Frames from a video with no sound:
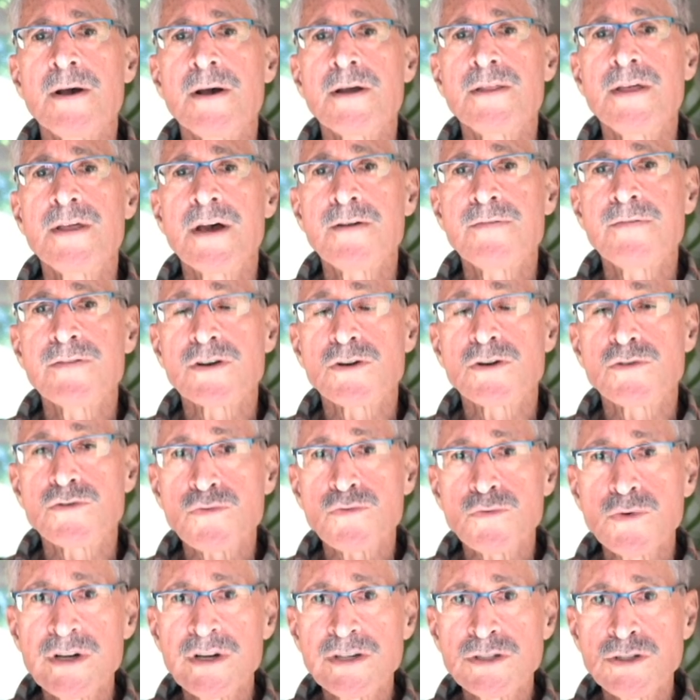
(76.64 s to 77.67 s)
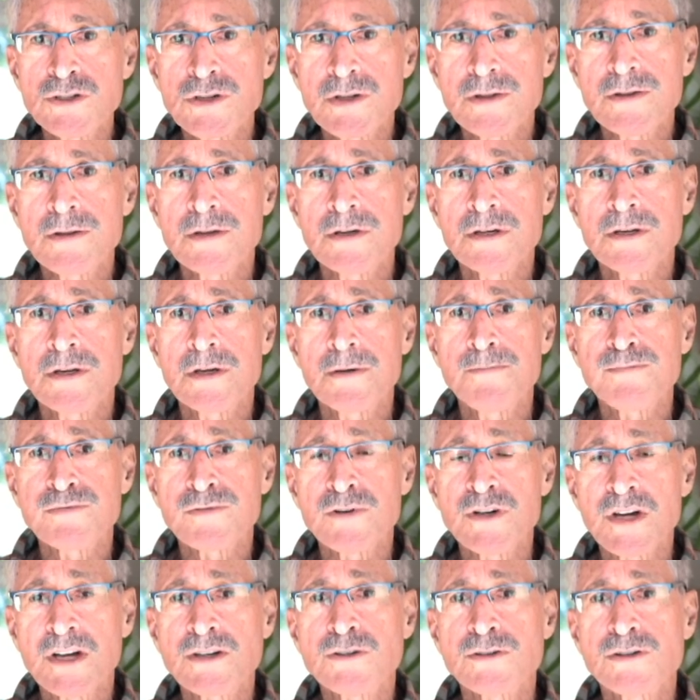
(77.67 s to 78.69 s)
they've increased the
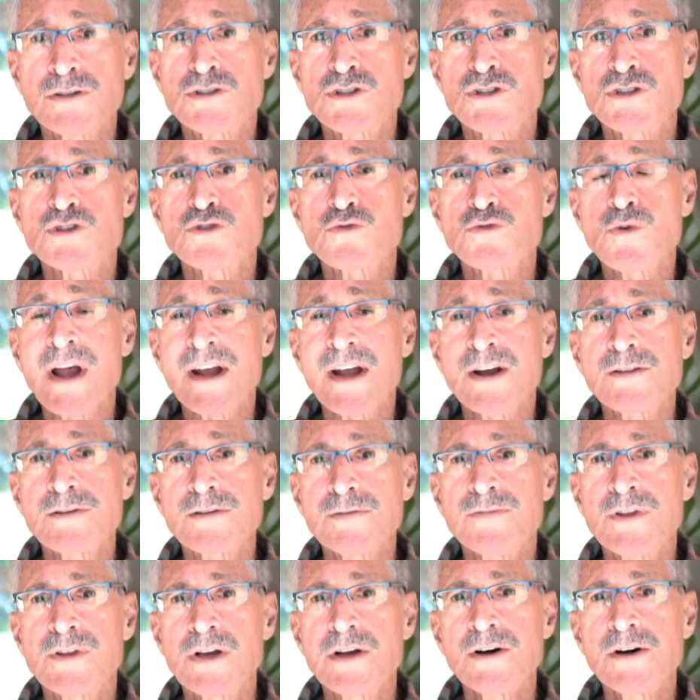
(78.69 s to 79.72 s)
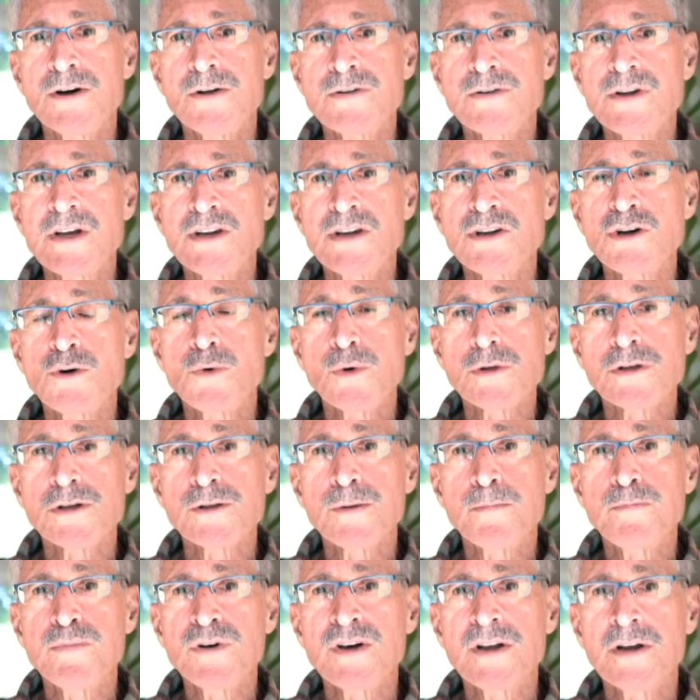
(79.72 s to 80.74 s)
predicted strength of the El Niño a
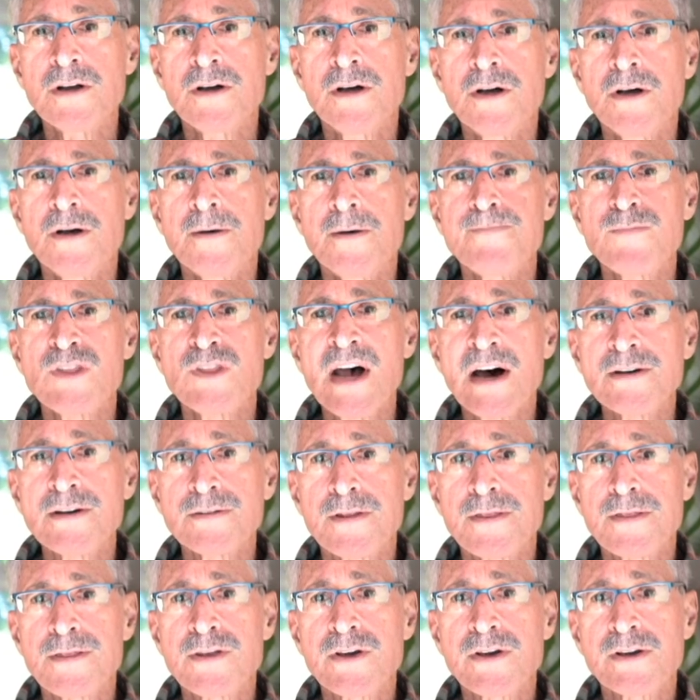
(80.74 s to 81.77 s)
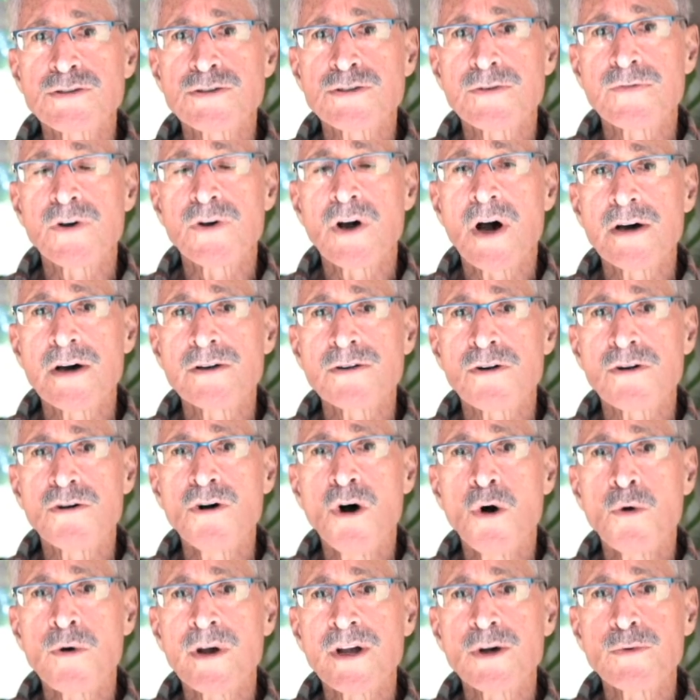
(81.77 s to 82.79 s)
little bit. Now that things have gotten
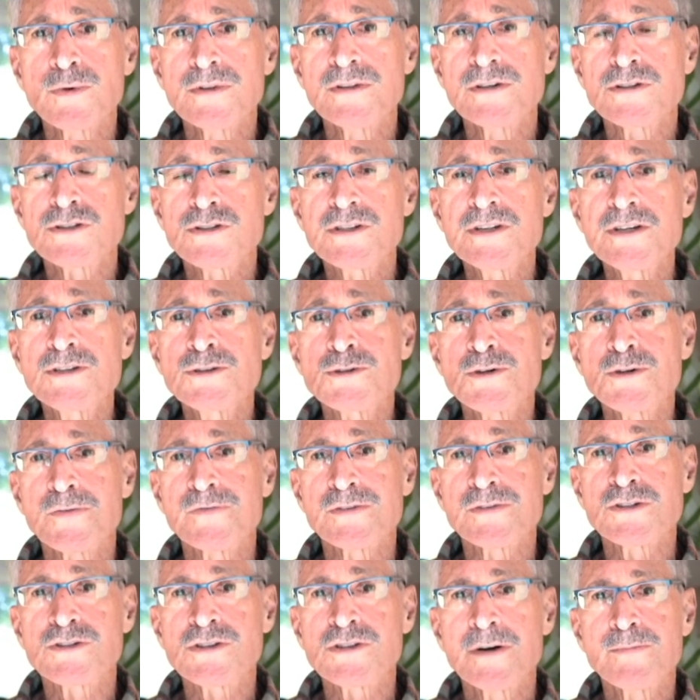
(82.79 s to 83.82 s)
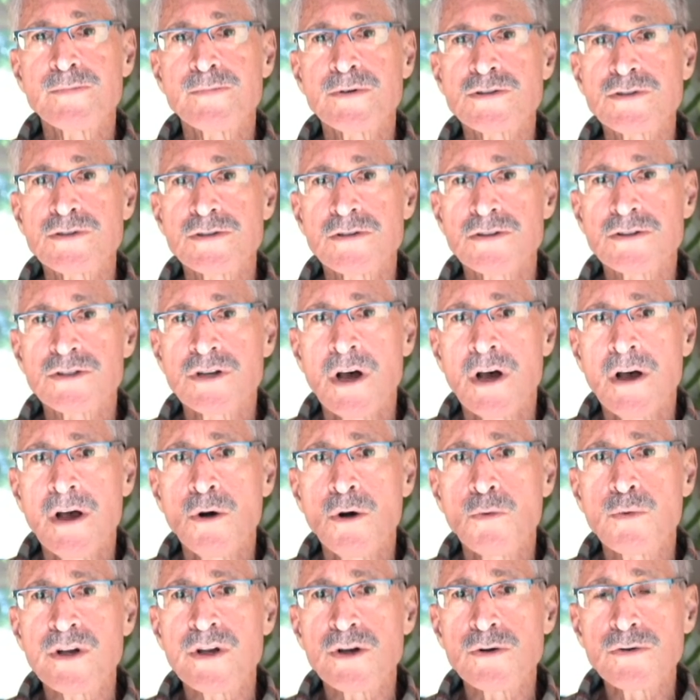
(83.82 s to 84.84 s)
going with the sea surface temperatures,
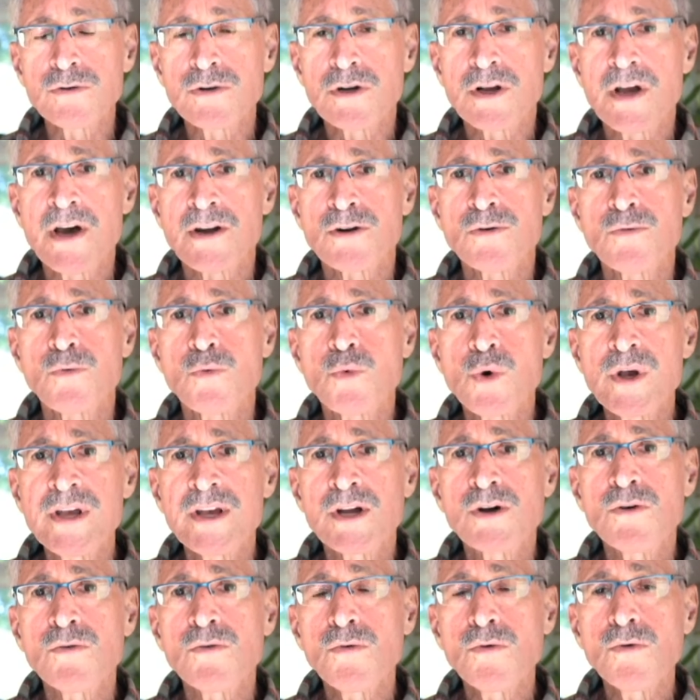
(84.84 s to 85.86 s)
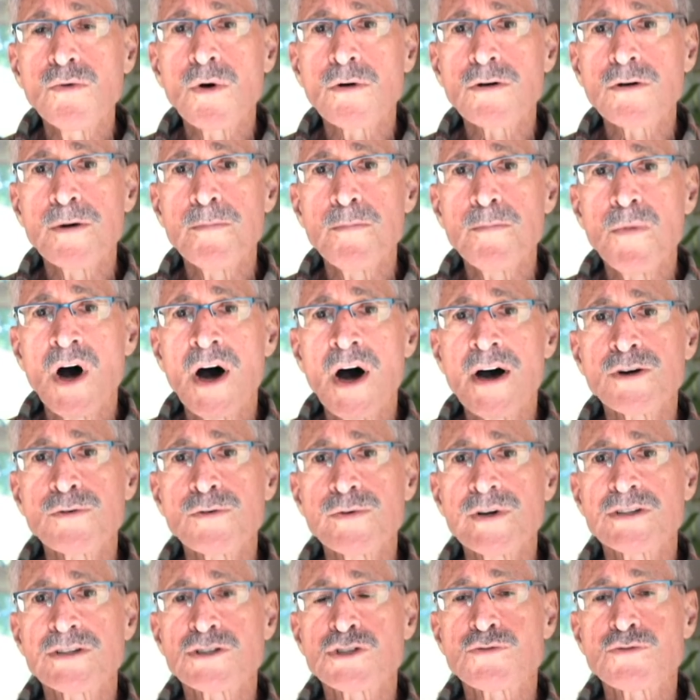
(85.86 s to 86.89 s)
we could get a weak or a
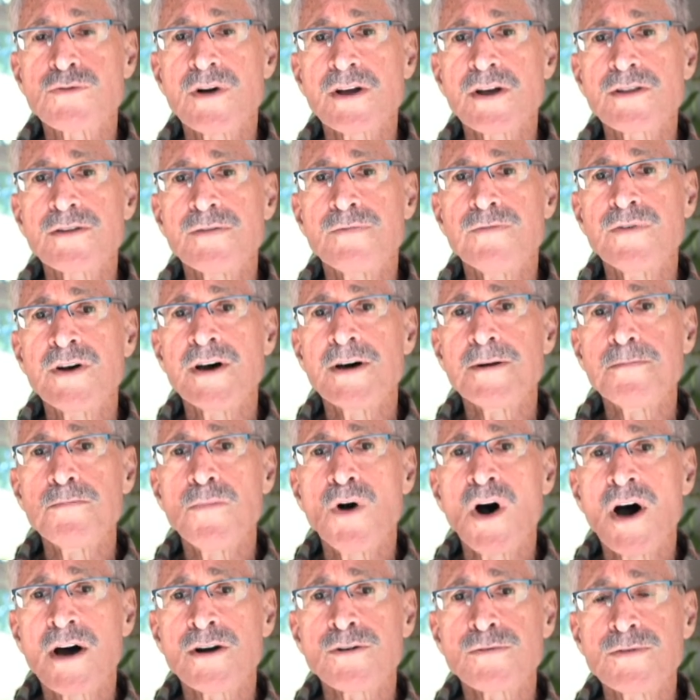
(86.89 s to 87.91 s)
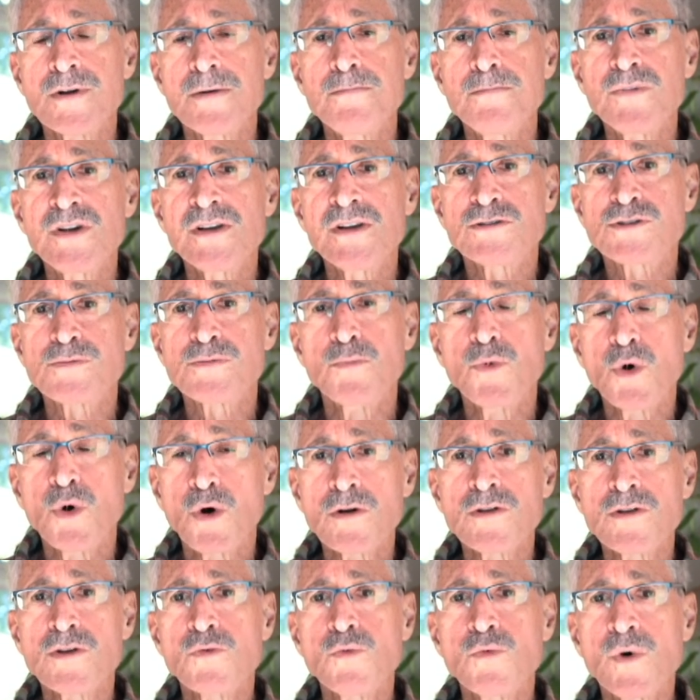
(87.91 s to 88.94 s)
moderate strength event. Moderate means
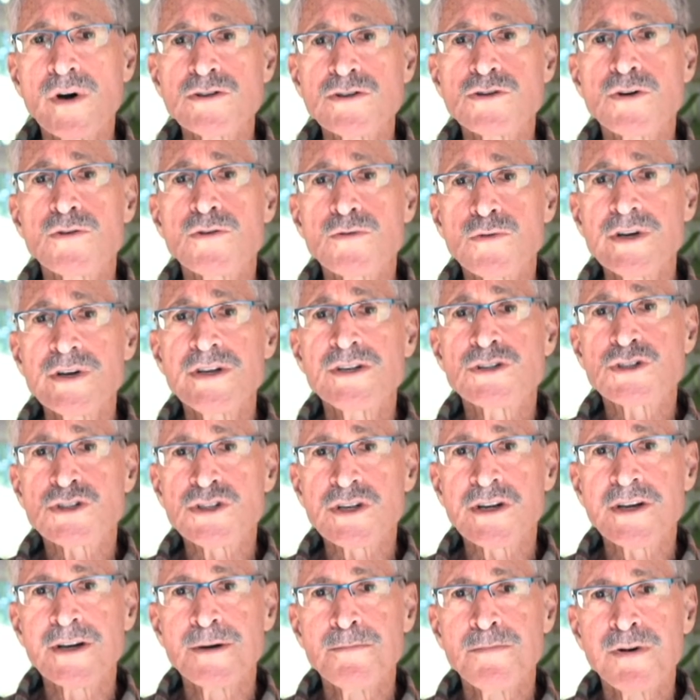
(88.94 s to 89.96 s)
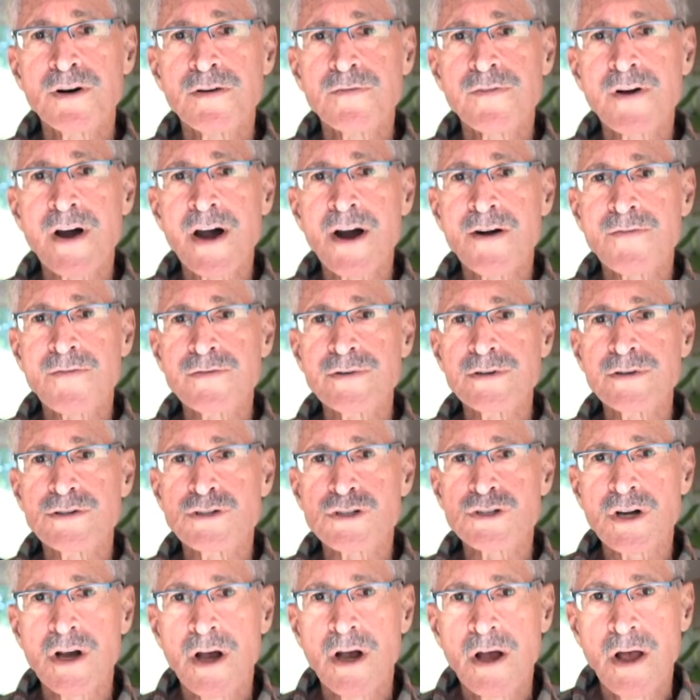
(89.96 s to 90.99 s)
more than 1 degree C above
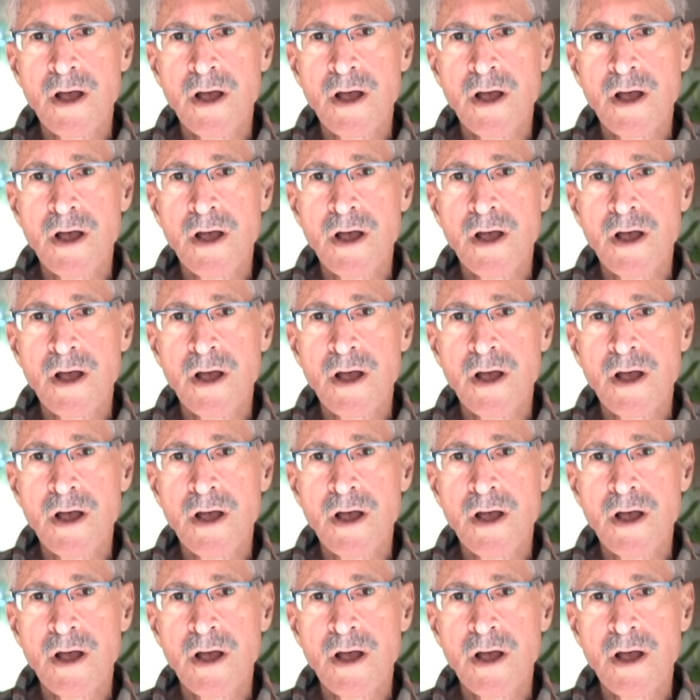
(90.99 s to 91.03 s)
average.